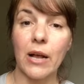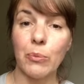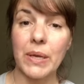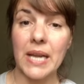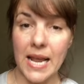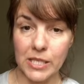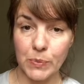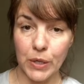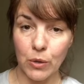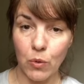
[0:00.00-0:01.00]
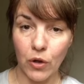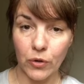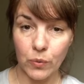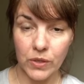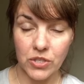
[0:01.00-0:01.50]
I'll be an
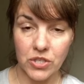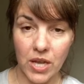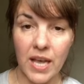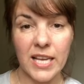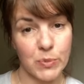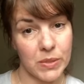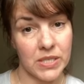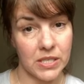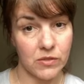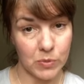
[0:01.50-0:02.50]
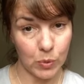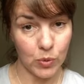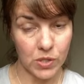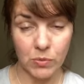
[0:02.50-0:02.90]
SP1, which SP stands for sports,